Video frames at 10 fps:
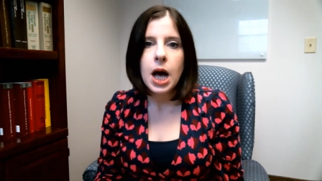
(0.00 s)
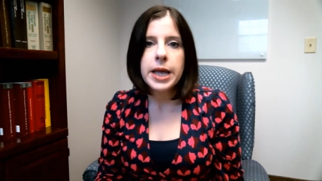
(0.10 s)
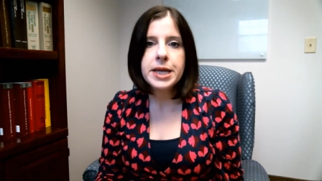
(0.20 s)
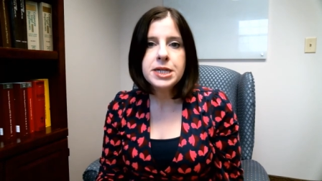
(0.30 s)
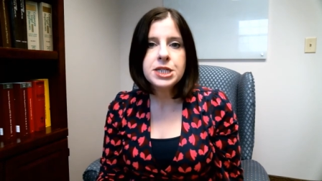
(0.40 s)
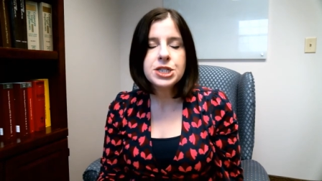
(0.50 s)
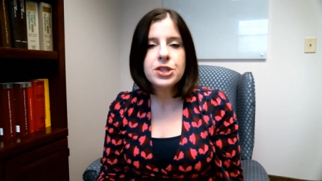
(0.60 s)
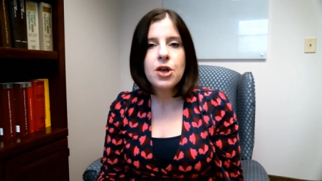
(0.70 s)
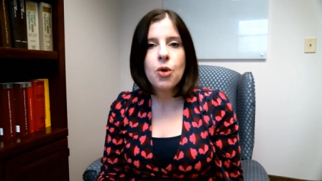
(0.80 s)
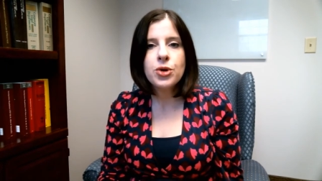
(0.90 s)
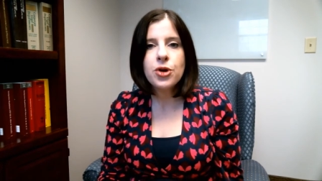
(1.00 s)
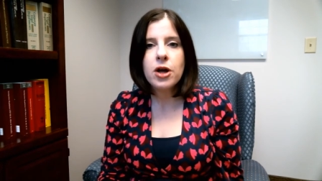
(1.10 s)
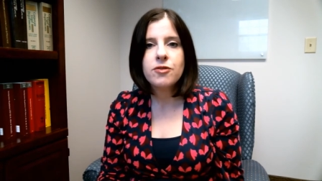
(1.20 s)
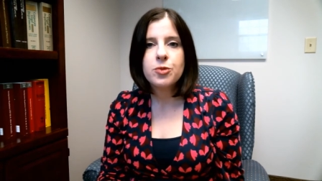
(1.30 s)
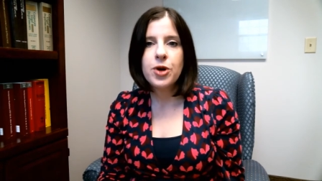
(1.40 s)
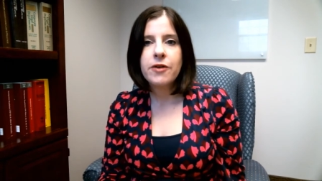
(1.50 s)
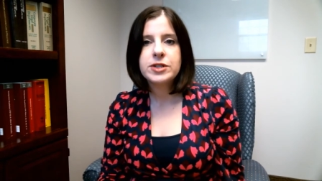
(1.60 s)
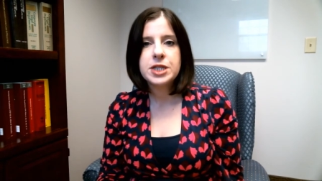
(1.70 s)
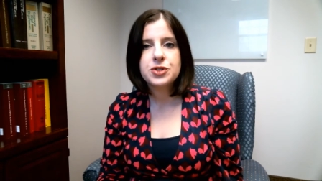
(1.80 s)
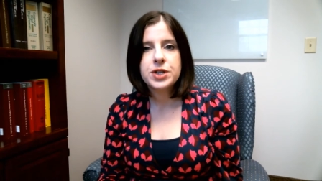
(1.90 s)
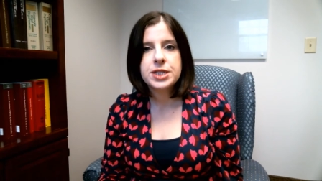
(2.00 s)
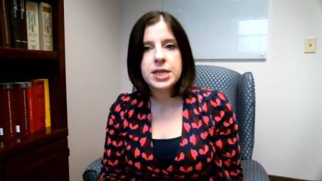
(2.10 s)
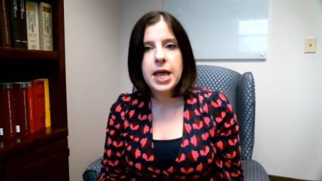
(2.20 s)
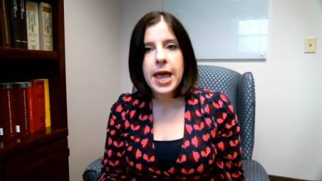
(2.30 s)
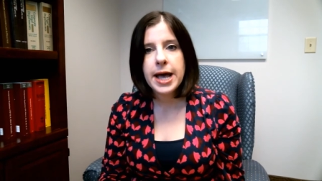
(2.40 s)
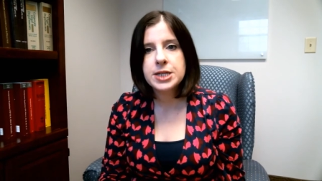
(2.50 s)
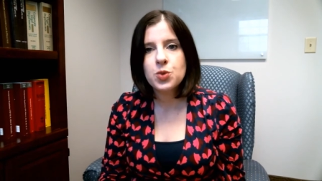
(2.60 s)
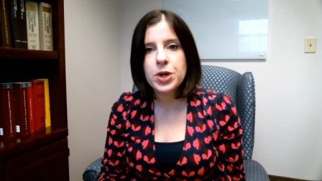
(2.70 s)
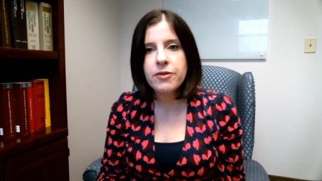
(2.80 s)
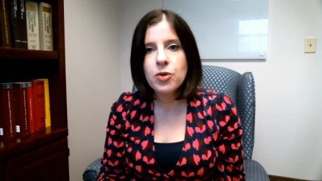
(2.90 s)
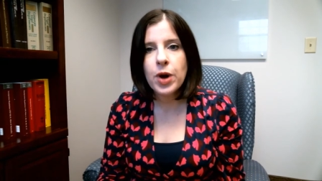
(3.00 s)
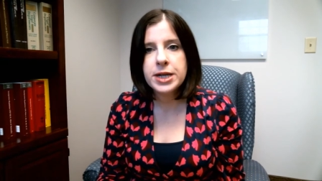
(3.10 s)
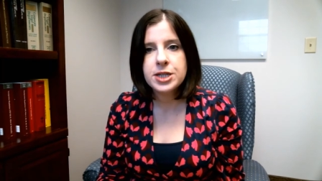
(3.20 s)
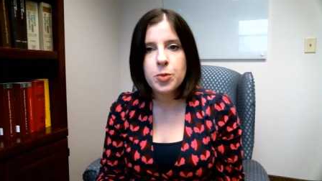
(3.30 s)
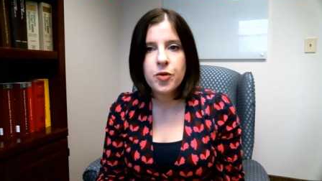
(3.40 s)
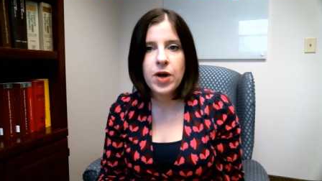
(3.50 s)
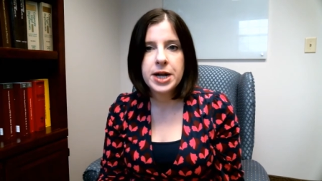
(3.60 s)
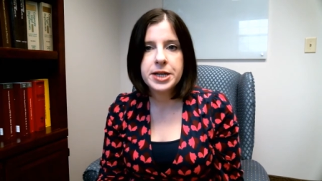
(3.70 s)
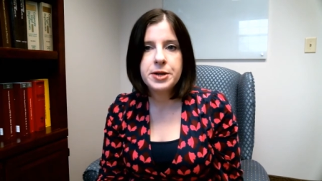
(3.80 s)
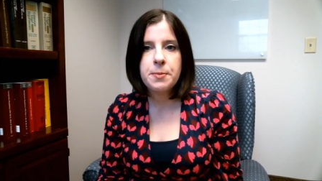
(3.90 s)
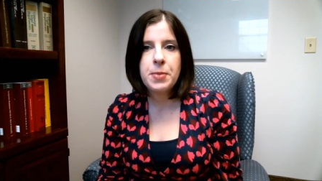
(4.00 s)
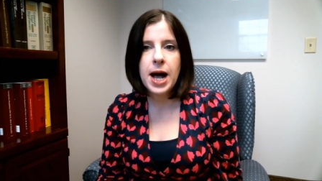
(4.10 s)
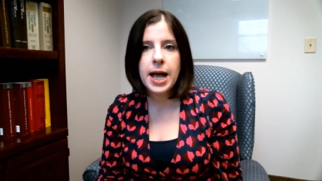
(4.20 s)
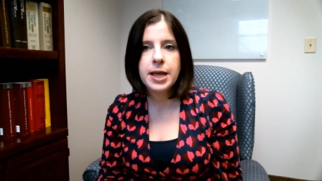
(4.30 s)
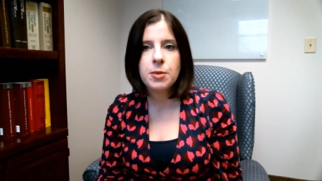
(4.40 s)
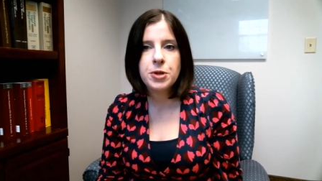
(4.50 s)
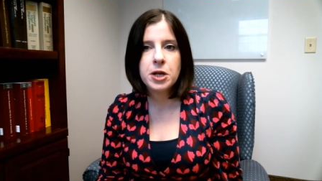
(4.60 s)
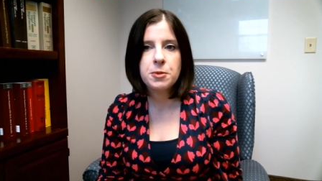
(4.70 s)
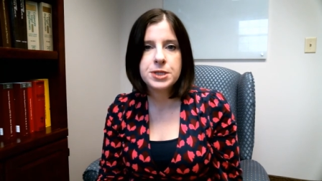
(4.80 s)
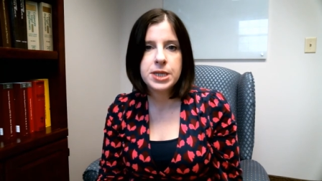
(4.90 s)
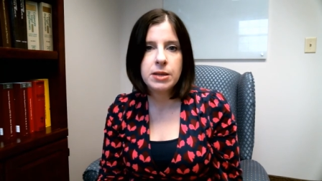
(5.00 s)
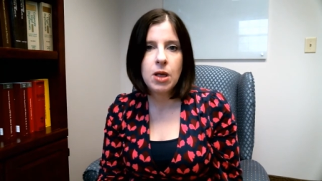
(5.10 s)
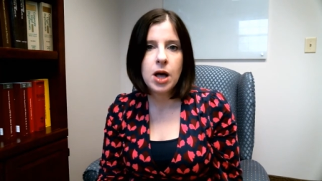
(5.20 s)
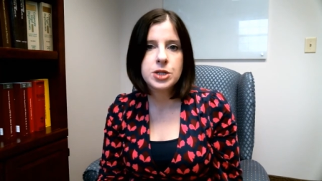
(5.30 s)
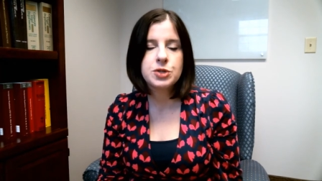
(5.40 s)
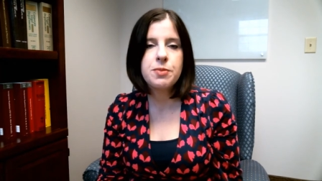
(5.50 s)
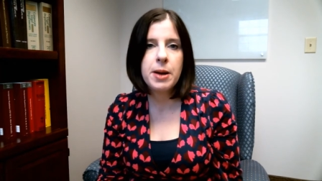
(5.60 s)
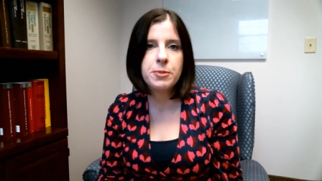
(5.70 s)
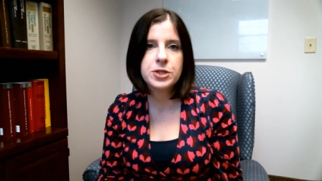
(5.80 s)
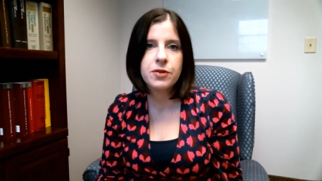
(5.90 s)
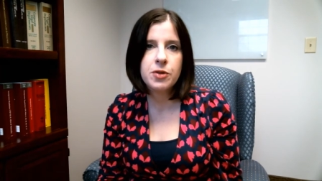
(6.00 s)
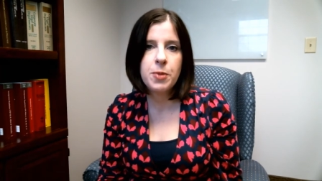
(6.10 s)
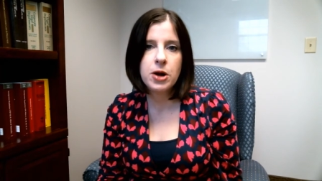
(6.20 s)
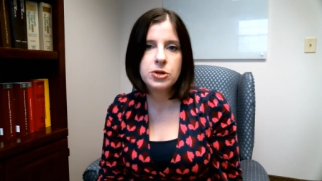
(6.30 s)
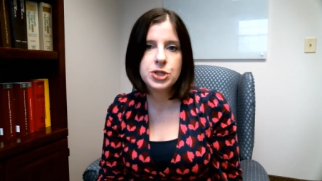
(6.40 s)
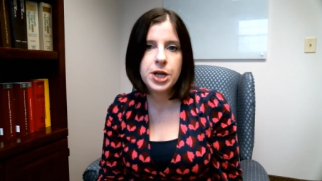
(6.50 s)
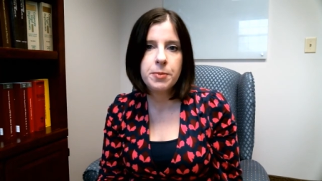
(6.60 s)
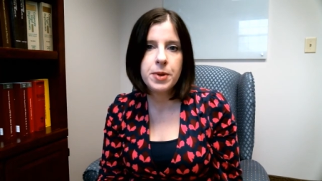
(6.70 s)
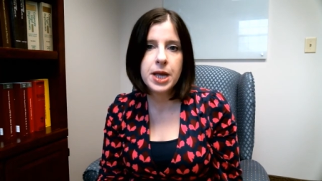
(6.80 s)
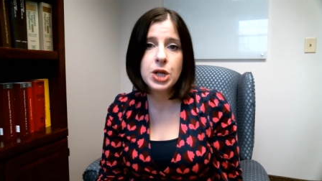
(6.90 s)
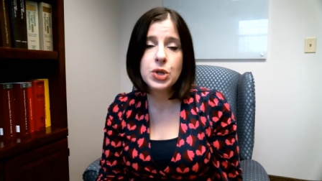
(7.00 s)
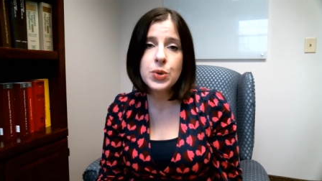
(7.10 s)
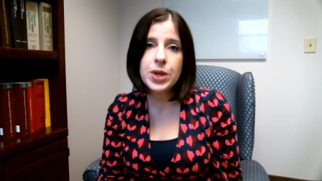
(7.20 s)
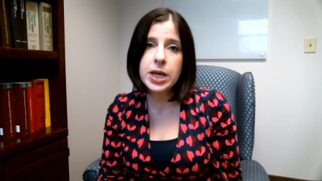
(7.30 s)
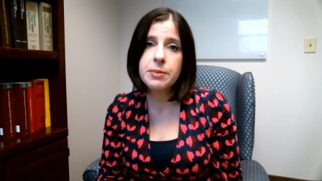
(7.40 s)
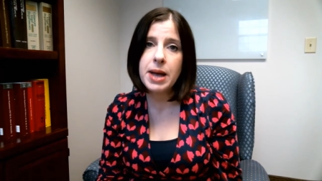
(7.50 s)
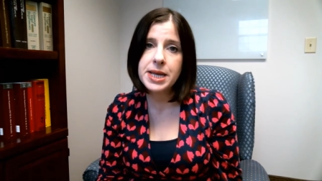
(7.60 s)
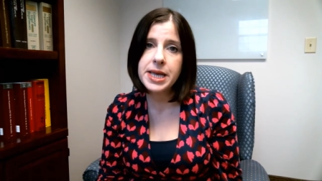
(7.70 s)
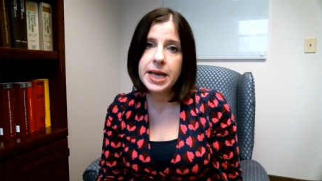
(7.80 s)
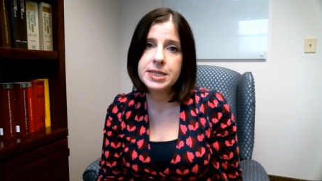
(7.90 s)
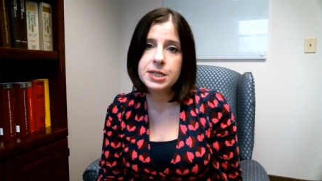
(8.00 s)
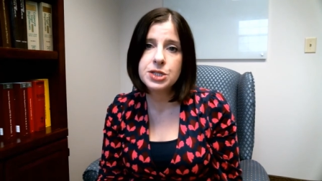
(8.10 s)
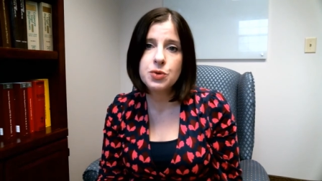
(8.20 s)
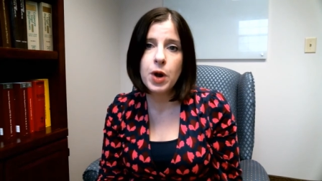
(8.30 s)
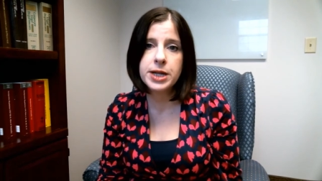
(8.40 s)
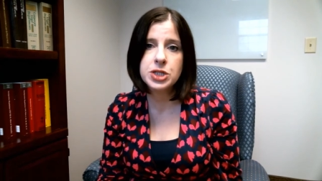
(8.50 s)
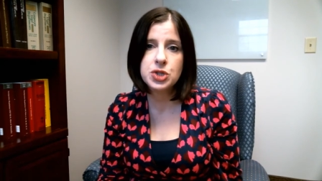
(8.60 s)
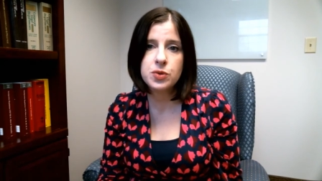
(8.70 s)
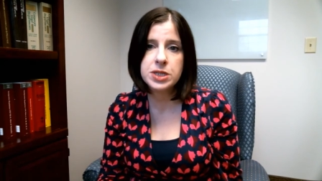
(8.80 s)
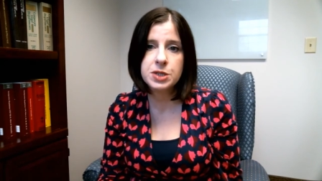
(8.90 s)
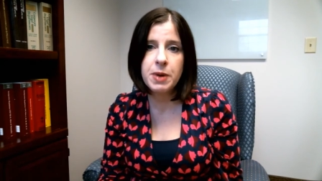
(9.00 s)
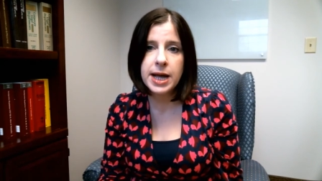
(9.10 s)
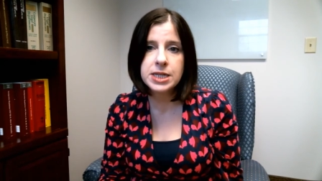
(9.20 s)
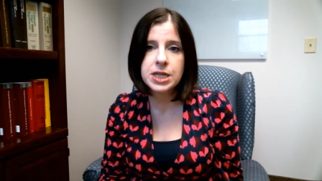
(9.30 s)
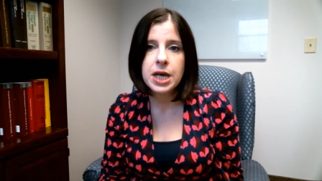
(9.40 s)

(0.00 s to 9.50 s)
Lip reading: In addition, the owner of a profits interest has whatever rights are provided by applicable state law to members of the partnership, including, in many cases, the right to inspect